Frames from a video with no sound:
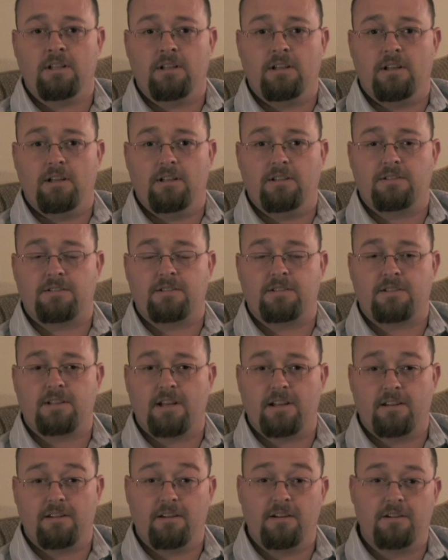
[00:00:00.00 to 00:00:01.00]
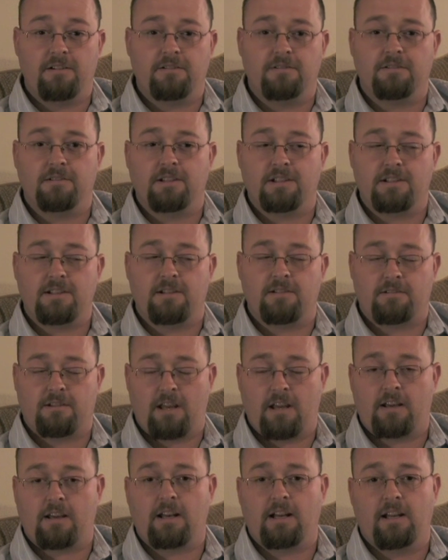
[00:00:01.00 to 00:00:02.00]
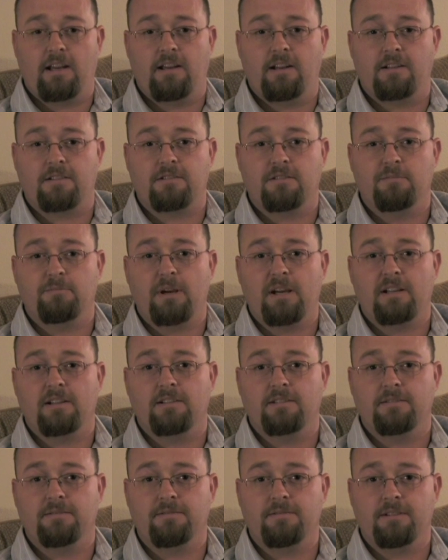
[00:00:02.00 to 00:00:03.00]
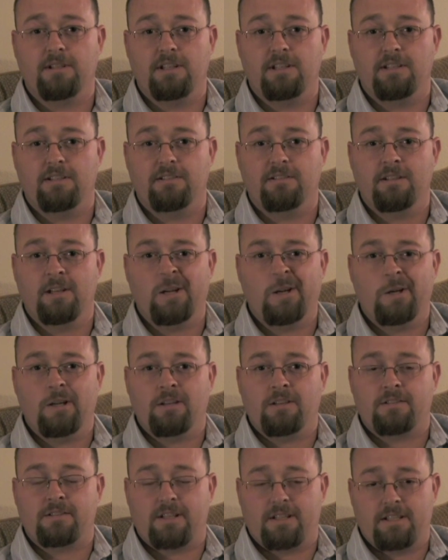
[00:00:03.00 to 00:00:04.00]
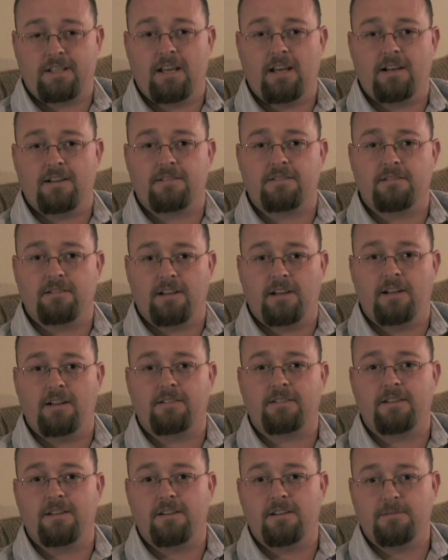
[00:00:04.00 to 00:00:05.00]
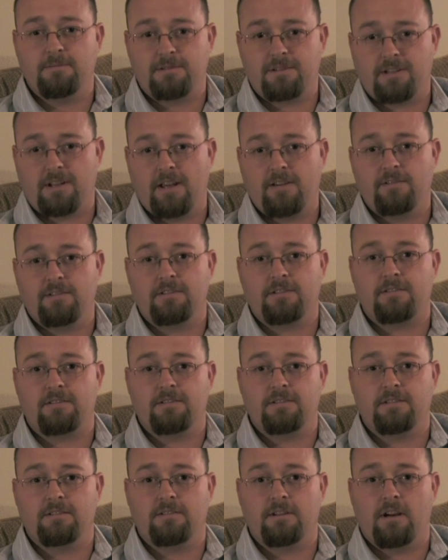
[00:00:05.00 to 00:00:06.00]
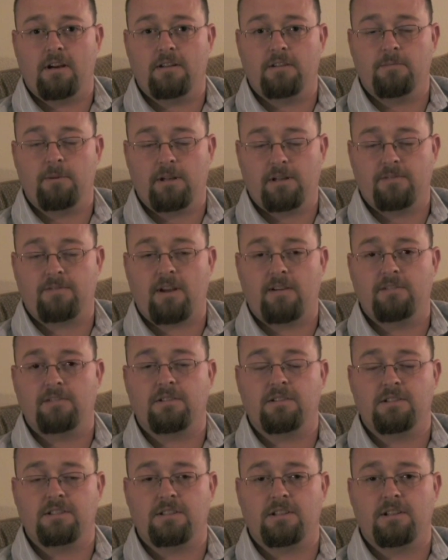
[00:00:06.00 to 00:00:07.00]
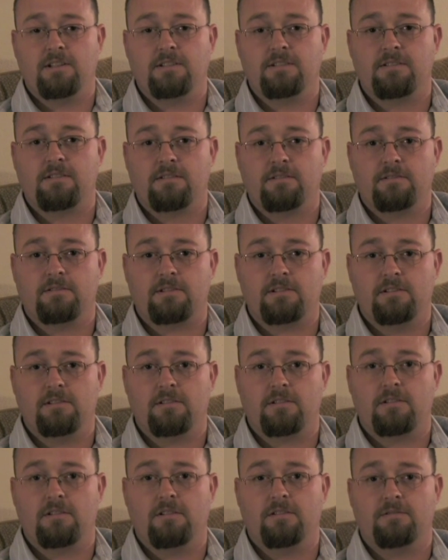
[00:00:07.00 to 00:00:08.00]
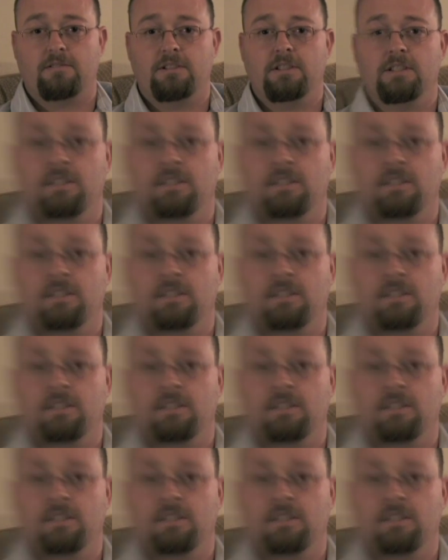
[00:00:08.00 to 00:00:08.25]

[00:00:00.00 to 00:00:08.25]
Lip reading: And she said no, and I said, okay, can I hand it to the bailiff? And said yes. So I handed it to him. She gave it to the bailiff gave it to the judge. She looked over